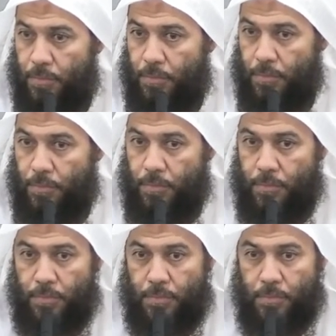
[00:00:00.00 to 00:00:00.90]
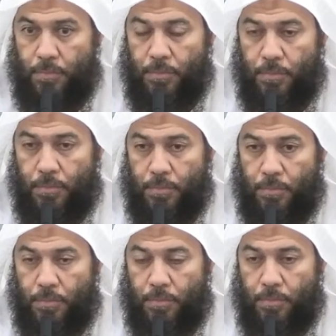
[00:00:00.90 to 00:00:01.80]

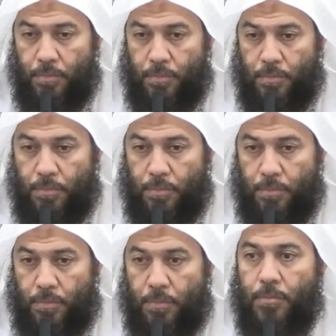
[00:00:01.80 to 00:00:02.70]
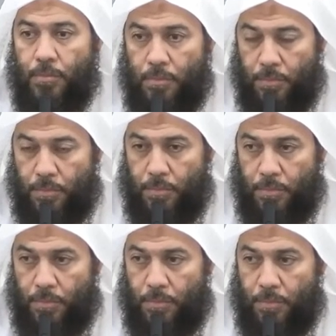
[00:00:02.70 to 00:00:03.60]

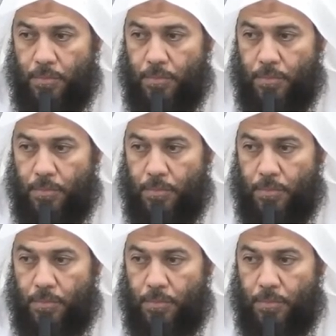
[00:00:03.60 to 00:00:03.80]
The person shown says nothing.